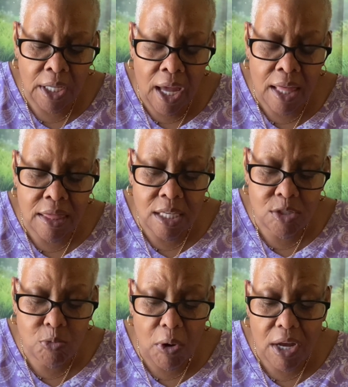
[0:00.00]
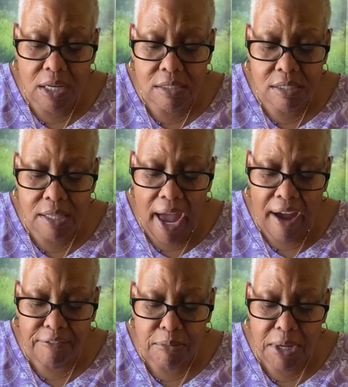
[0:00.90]
And this was the
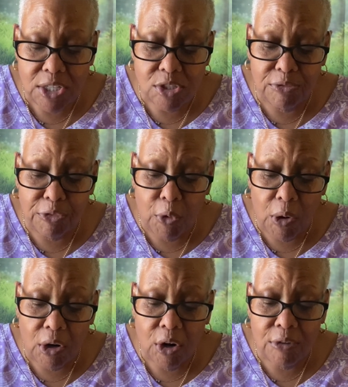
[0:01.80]
affirmation for her